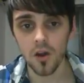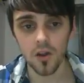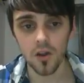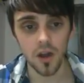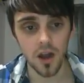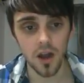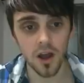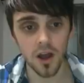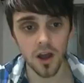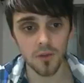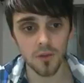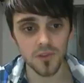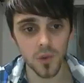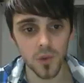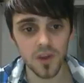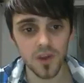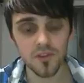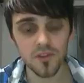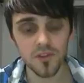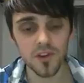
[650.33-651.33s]

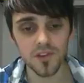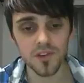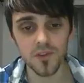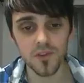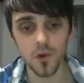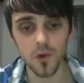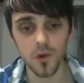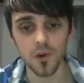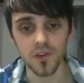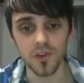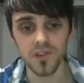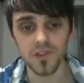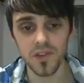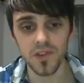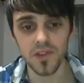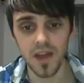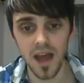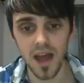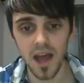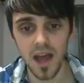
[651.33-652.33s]
21st of
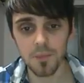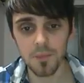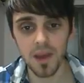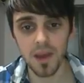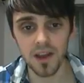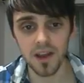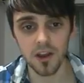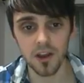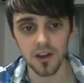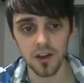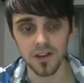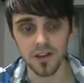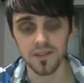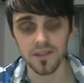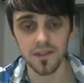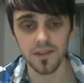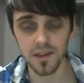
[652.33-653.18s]
August, ad pack earnings.